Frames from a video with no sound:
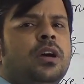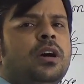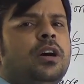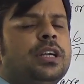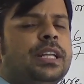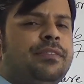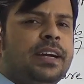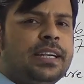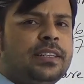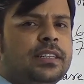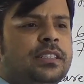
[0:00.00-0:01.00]
or
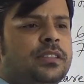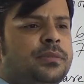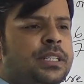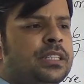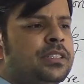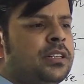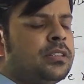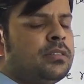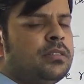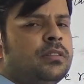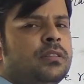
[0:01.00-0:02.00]
divide the denominator
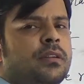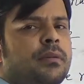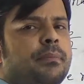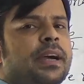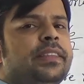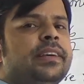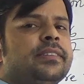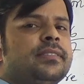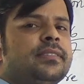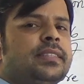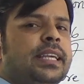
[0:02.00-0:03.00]
by the
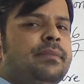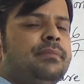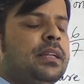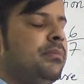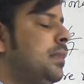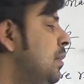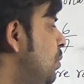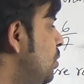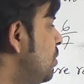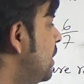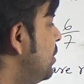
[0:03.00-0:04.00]
same number,
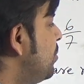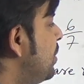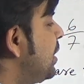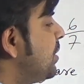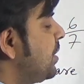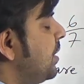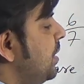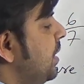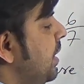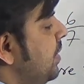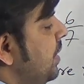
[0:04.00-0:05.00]
both the numerators
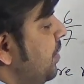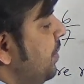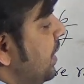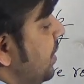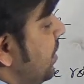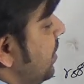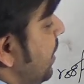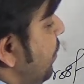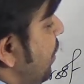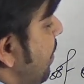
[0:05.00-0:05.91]
and denominators. If we